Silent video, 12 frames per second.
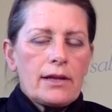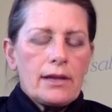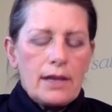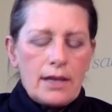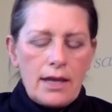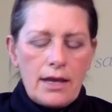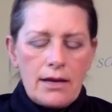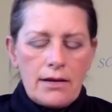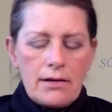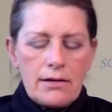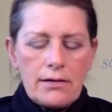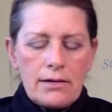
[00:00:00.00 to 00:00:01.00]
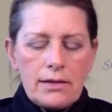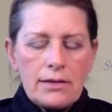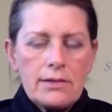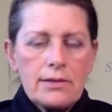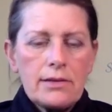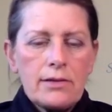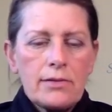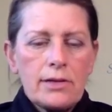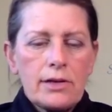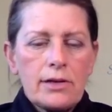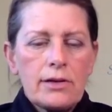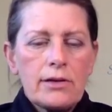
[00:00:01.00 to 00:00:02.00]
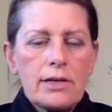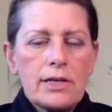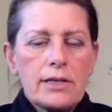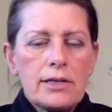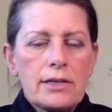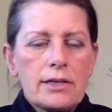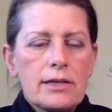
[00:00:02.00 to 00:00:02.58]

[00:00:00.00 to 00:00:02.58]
And here in the slower current,